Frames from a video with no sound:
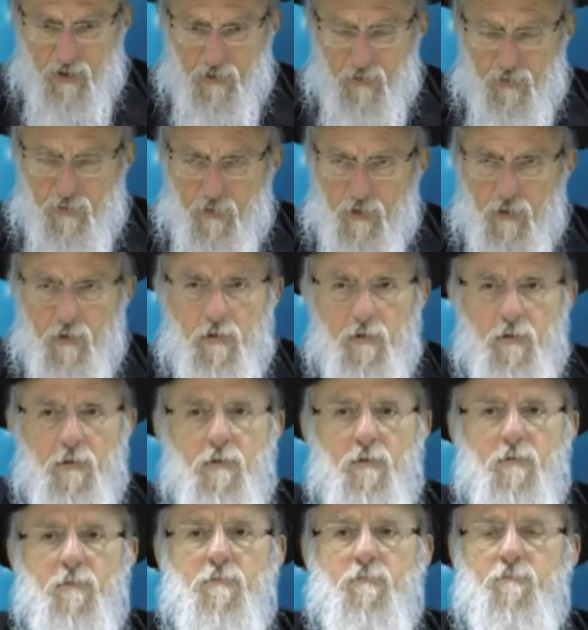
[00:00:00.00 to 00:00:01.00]
there are limits to the
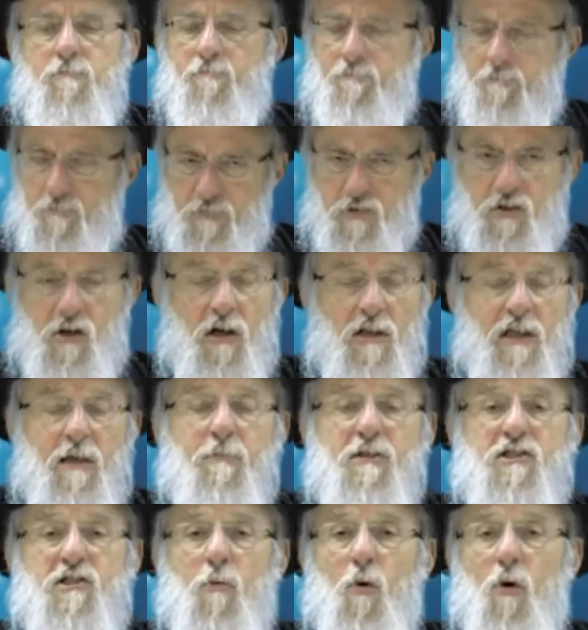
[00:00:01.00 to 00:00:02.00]
moral disagreement. There are
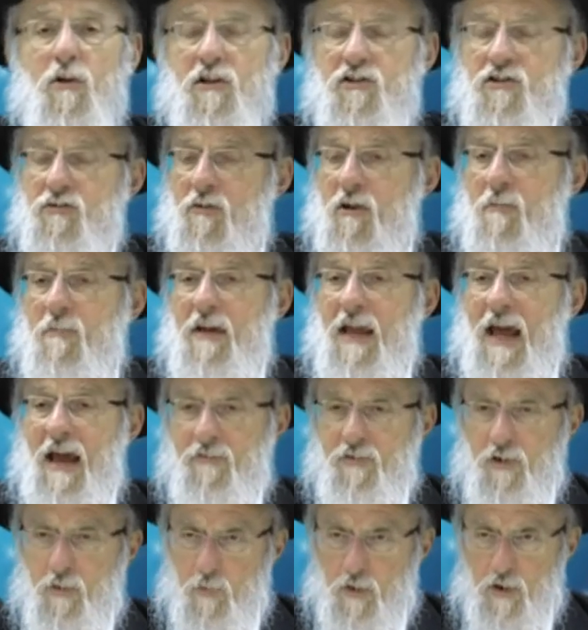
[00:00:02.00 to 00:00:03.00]
limits to moral disagreement
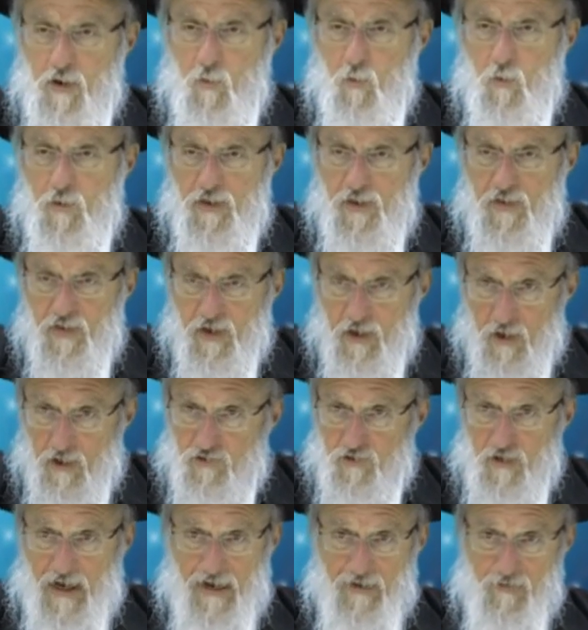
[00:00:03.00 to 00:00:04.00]
everywhere within the
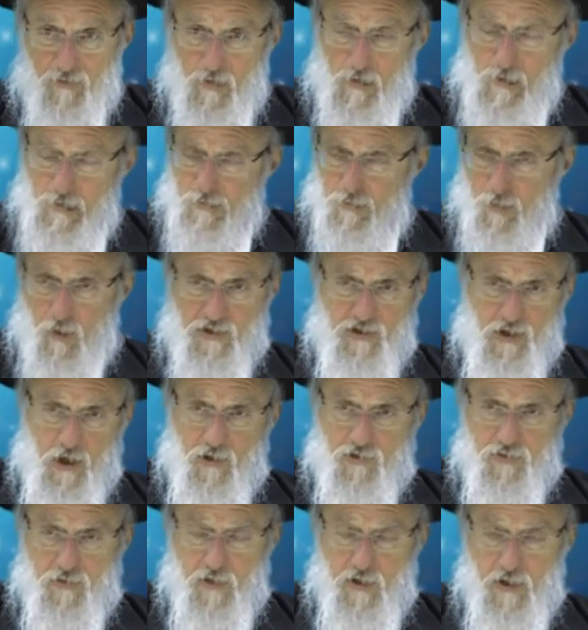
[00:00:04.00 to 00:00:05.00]
culture and cross
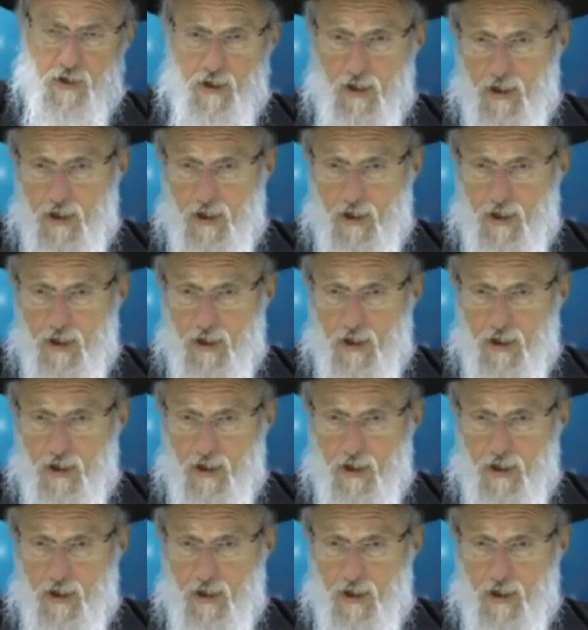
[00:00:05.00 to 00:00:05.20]
culturally.